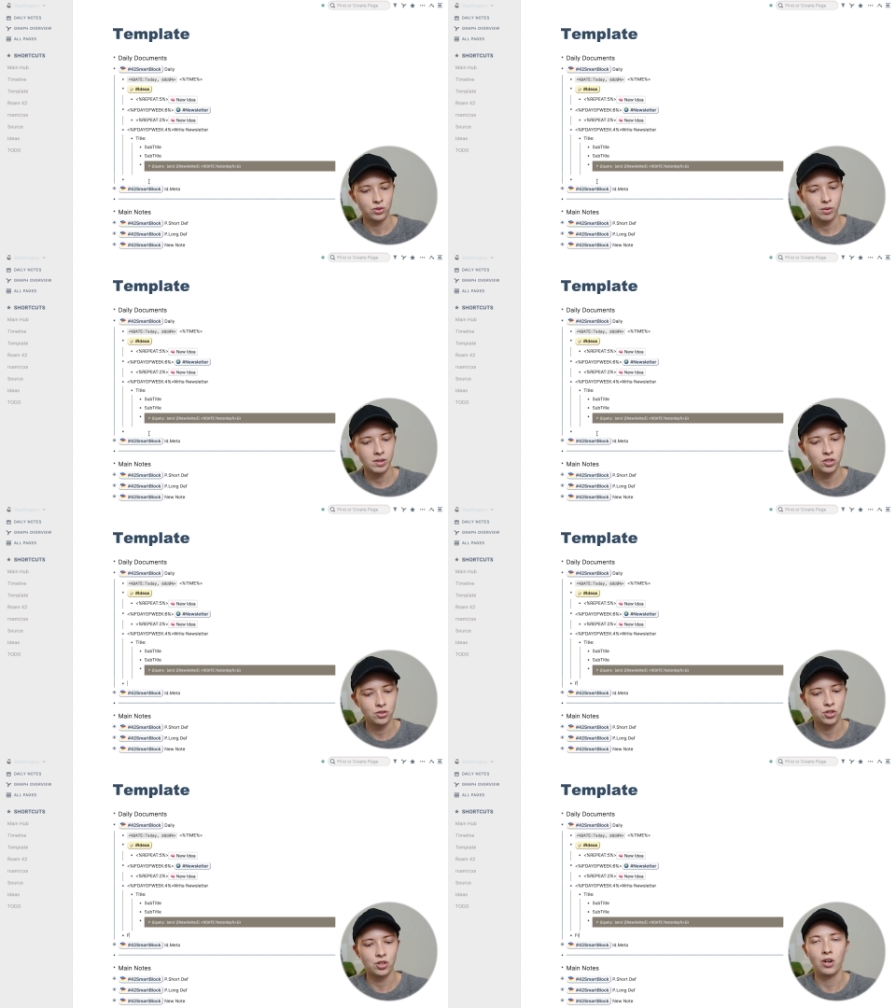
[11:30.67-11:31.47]
So what I'm going
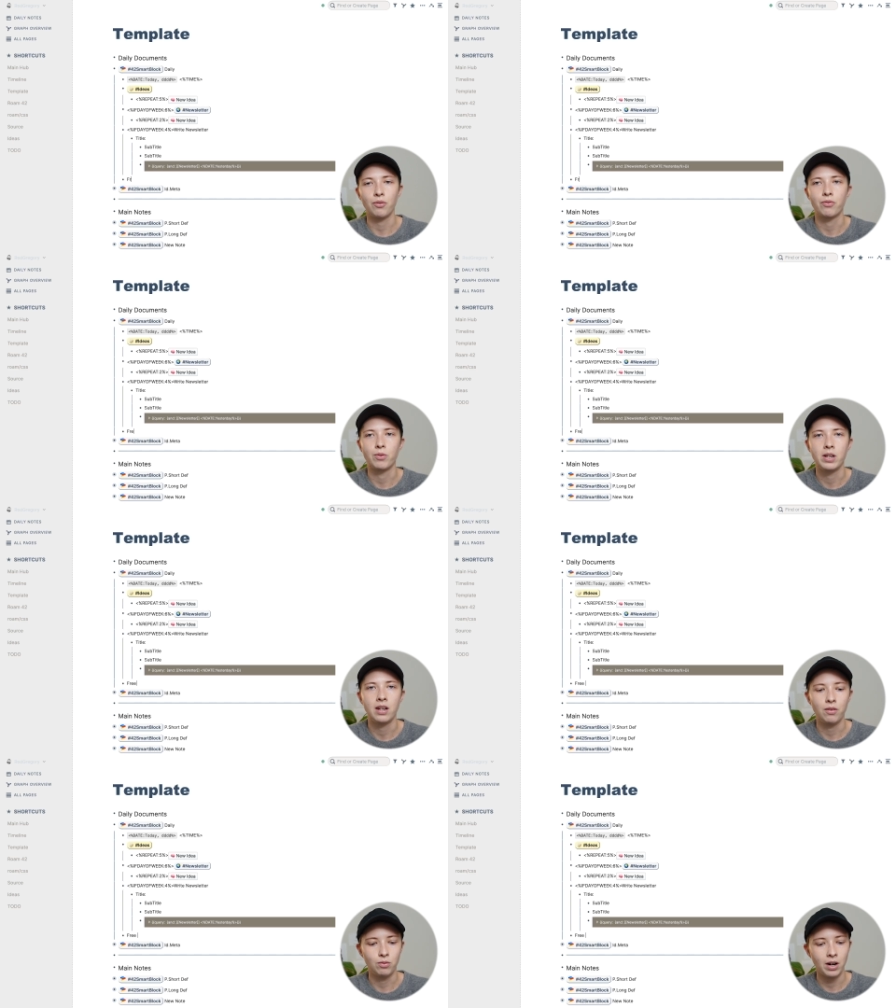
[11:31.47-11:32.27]
to do is just go
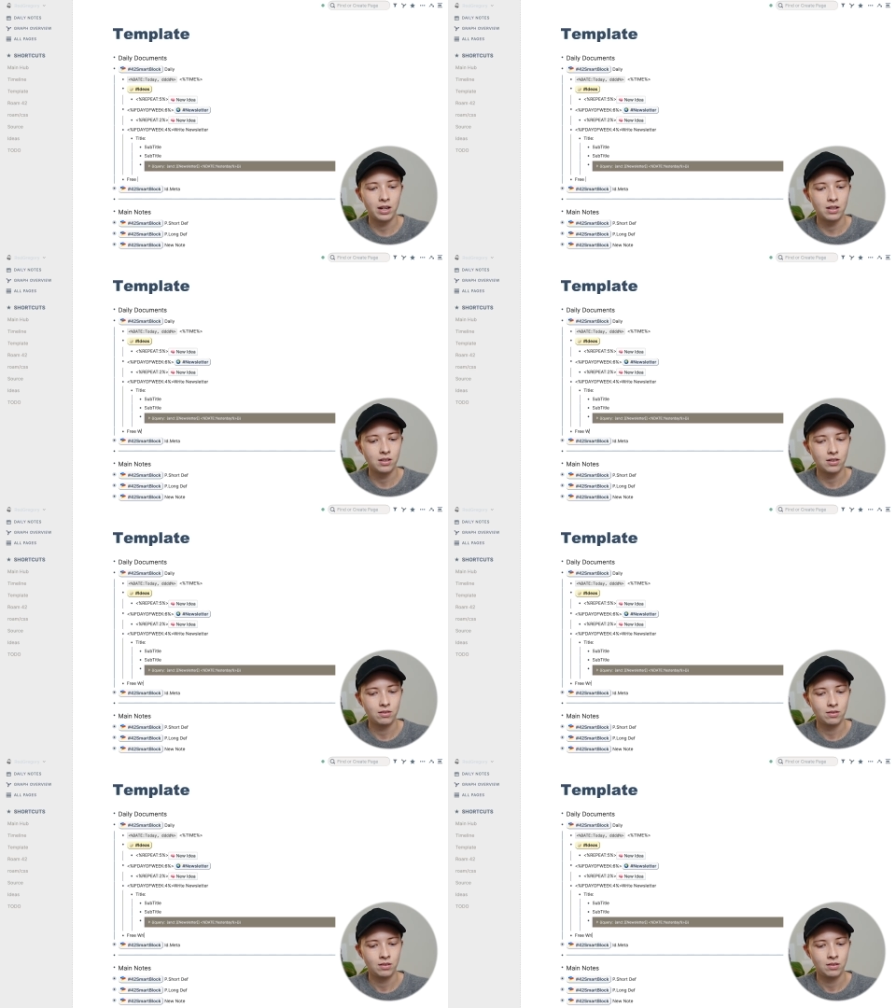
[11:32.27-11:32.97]
free write